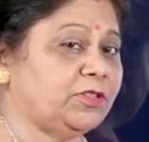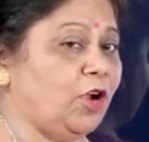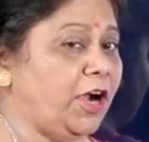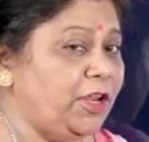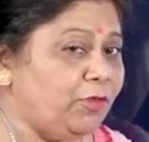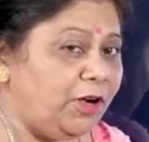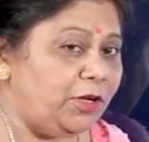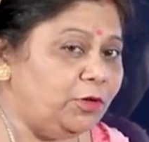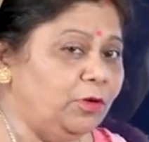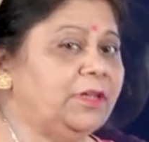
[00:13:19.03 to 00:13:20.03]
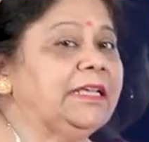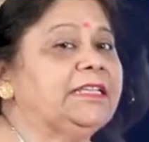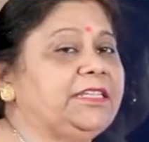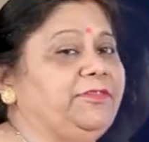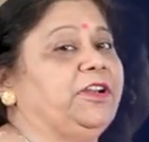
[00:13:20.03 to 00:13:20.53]
not equal to
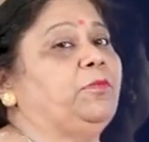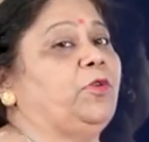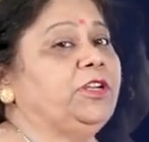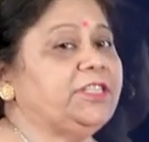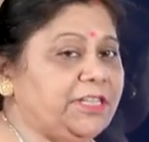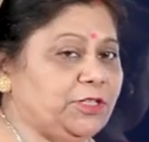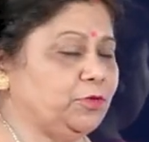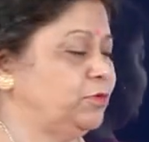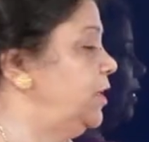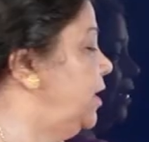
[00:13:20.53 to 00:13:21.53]
c1 upon c2.